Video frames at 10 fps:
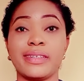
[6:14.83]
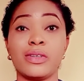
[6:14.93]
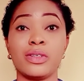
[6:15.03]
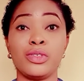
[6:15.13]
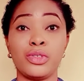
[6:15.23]

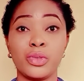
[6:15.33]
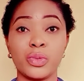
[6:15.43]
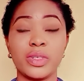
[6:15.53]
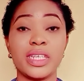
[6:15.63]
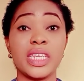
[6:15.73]
you
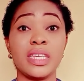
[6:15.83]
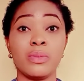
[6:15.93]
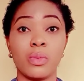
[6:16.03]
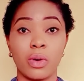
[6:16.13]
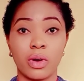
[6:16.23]
in
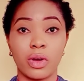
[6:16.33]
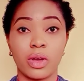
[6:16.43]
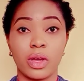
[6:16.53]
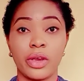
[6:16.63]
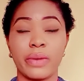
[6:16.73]
Igbo.
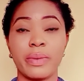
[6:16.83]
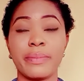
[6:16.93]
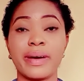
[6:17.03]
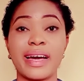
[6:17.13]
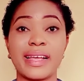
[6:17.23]

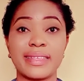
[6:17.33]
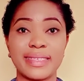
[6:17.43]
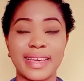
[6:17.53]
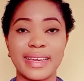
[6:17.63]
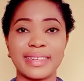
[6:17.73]
Remember I
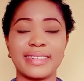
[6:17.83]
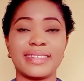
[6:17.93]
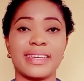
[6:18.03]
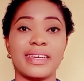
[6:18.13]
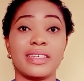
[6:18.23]
said
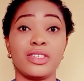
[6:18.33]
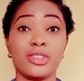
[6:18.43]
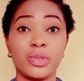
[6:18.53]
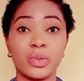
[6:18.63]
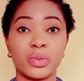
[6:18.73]

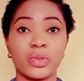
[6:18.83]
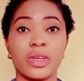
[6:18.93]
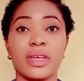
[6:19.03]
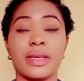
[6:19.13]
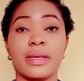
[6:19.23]
you
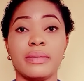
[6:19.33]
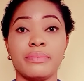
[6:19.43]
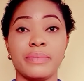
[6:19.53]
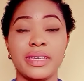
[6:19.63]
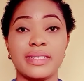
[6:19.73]

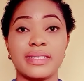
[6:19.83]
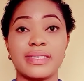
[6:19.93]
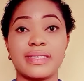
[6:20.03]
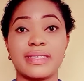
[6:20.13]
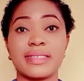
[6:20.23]

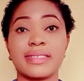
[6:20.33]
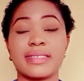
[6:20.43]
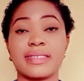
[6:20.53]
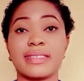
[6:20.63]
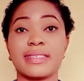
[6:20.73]
means
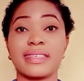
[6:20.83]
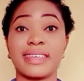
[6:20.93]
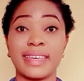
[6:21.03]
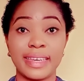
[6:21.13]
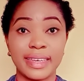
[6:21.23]

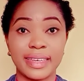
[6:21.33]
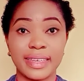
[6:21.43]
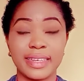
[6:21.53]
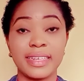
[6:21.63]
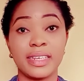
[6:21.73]
ge
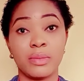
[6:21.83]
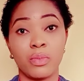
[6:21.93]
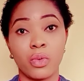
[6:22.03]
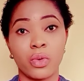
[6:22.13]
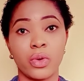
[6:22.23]
in
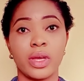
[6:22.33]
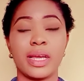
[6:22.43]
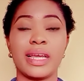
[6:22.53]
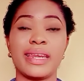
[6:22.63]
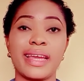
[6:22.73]
Igbo.
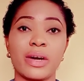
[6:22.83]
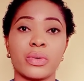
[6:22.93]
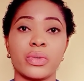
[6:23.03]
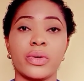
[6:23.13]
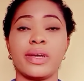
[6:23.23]
Now
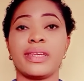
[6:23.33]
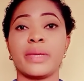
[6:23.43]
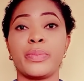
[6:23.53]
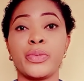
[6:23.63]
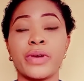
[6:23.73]
the
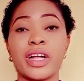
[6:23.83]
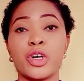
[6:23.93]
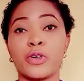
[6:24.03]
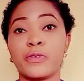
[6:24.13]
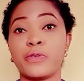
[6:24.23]

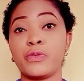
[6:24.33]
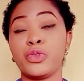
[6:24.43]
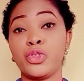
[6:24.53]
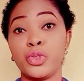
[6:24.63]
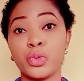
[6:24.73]
plural of
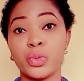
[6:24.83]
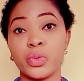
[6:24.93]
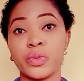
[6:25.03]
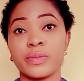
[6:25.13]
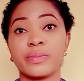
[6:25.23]
you
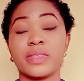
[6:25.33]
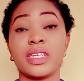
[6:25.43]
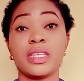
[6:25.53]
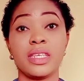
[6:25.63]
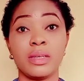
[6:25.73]

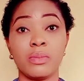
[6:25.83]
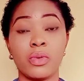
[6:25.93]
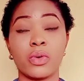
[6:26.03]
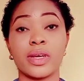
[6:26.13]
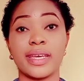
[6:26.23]
in
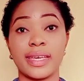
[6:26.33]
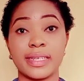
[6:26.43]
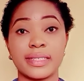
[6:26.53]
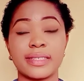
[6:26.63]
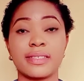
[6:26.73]
Igbo
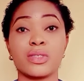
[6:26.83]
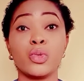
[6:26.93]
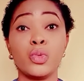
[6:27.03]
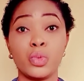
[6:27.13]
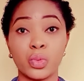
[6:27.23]
is
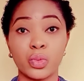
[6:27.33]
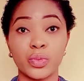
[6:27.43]
unu.